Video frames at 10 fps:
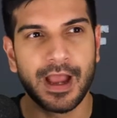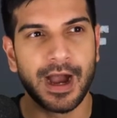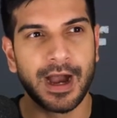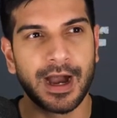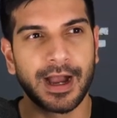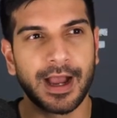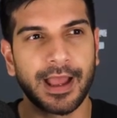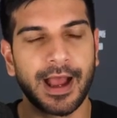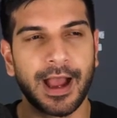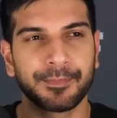
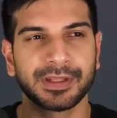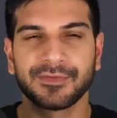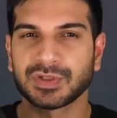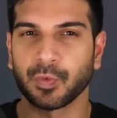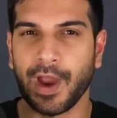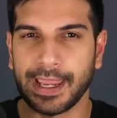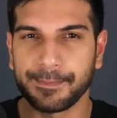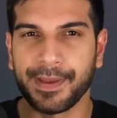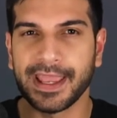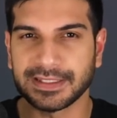I believe it was
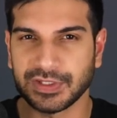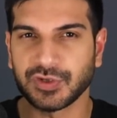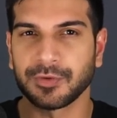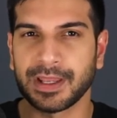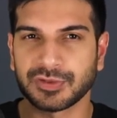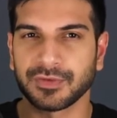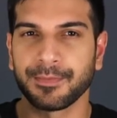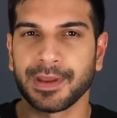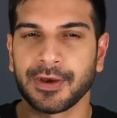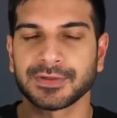Ryan Pace, the general manager of the
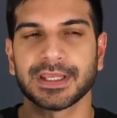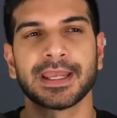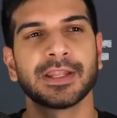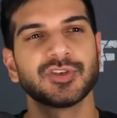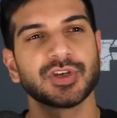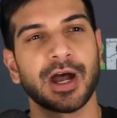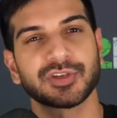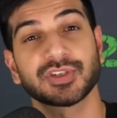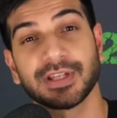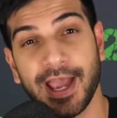Bears, and John
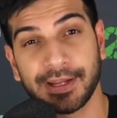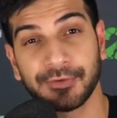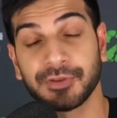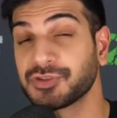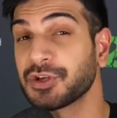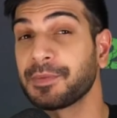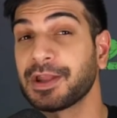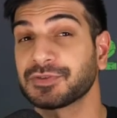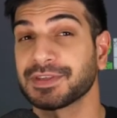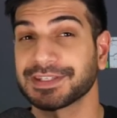Schneider, the general
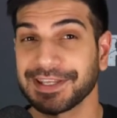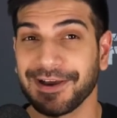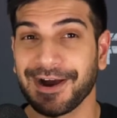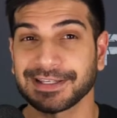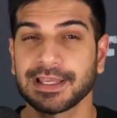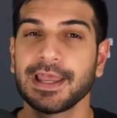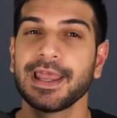manager of the Seahawks,